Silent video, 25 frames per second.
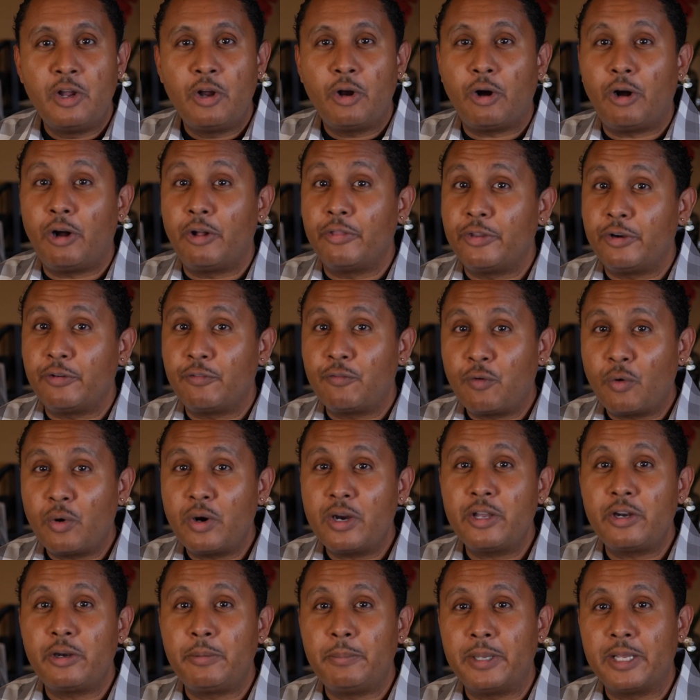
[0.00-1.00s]
On their
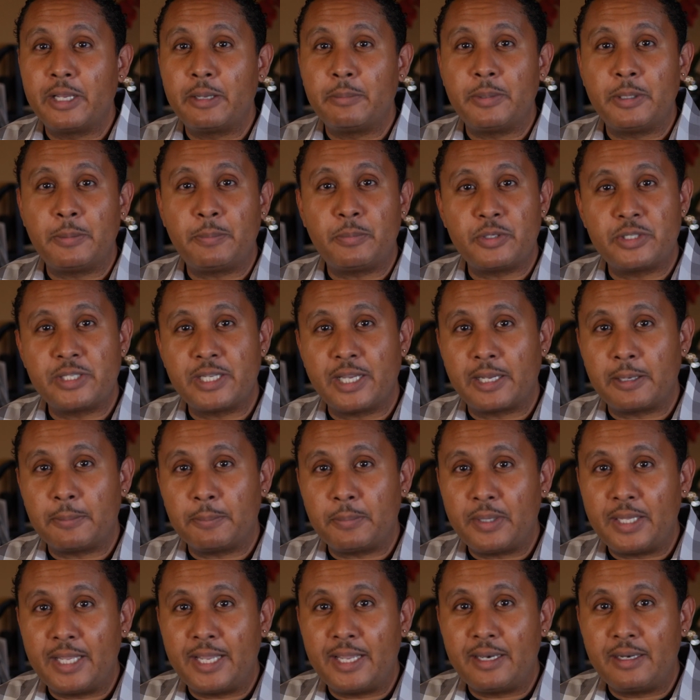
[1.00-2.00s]
400 megabit per second
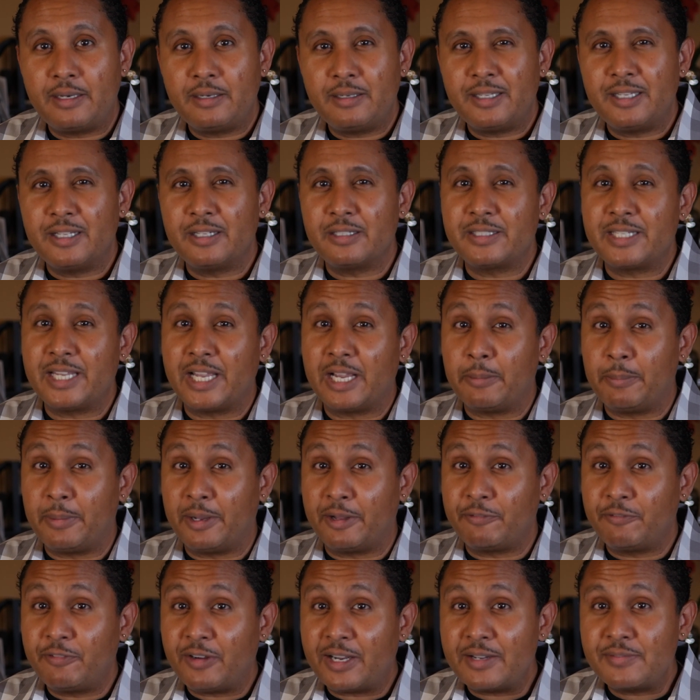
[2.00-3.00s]
plan, it'll take
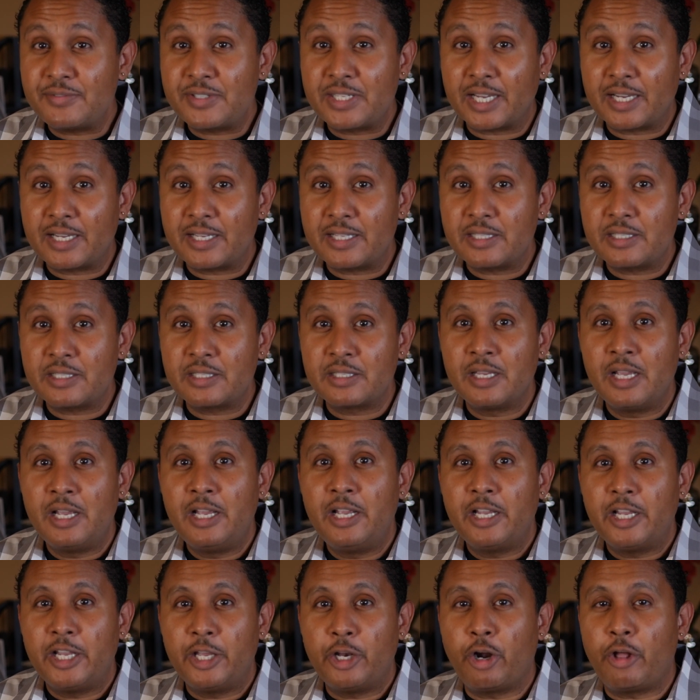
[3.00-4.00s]
about 5 seconds,
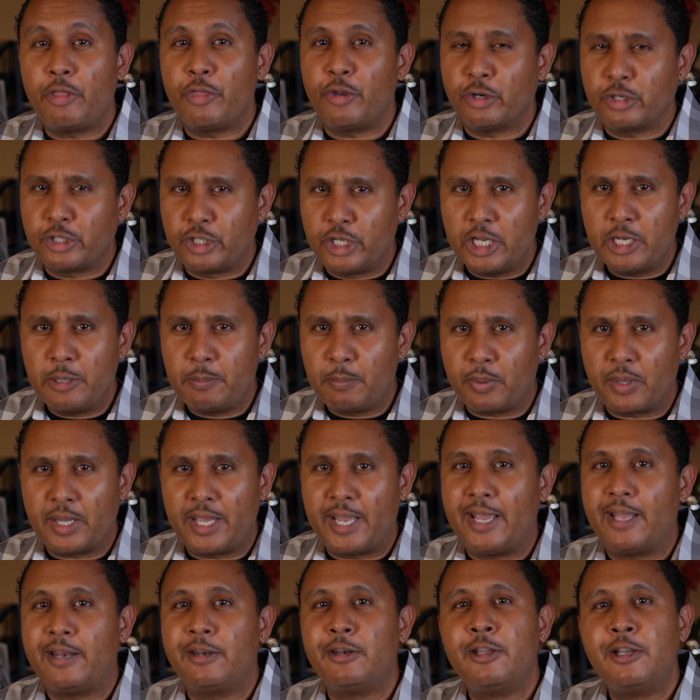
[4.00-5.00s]
and on their gig
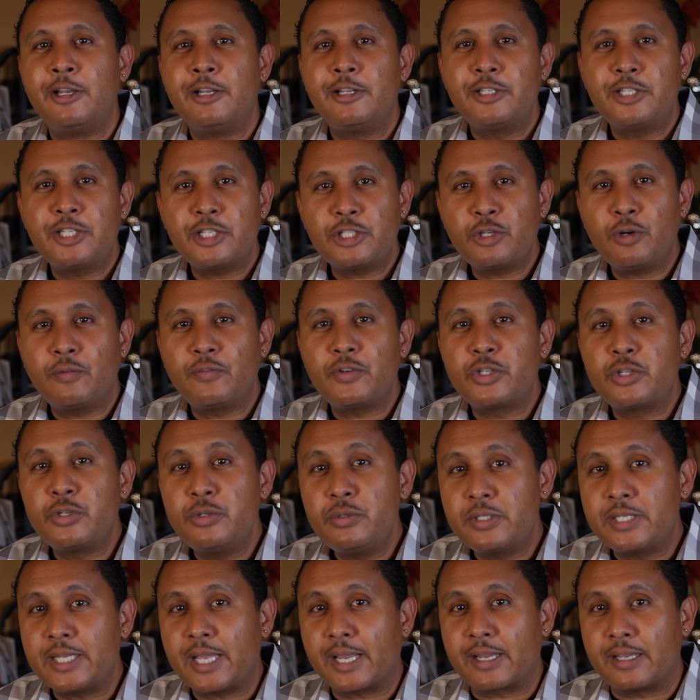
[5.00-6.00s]
plan, just over 2
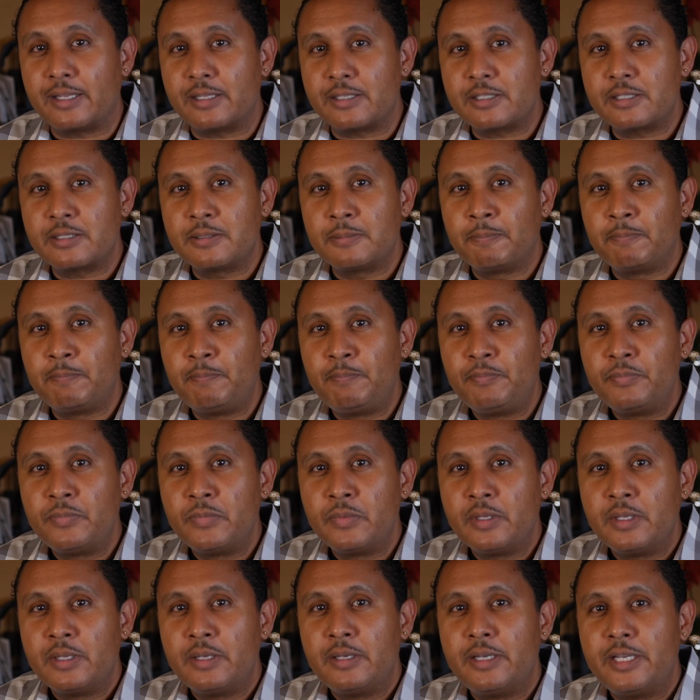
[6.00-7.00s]
seconds.
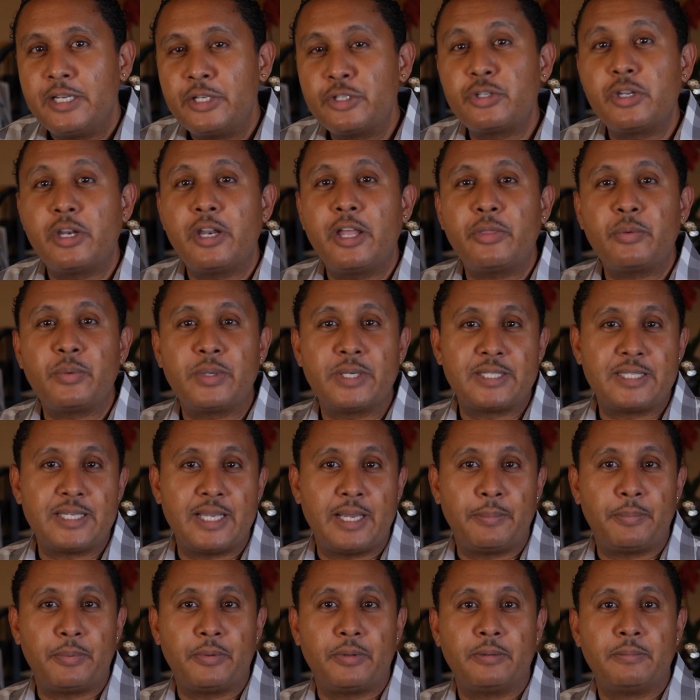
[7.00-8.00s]
Here's another
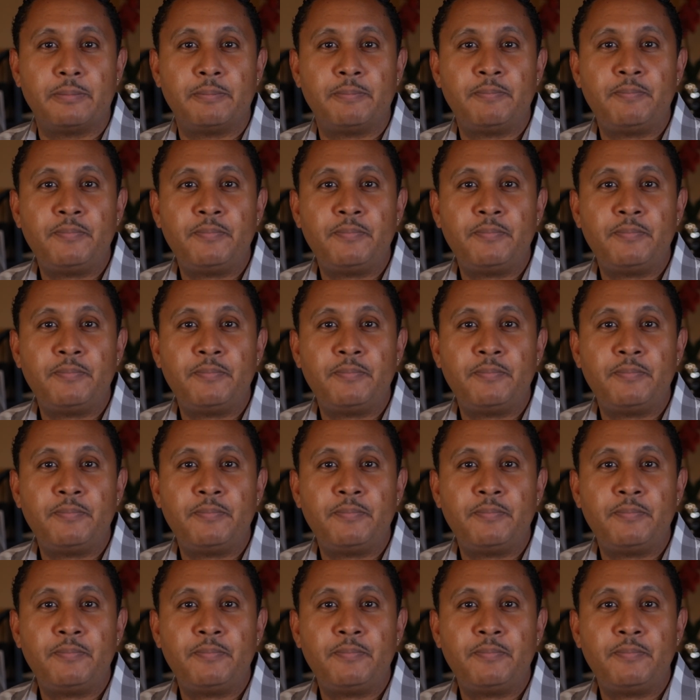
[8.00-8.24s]
example.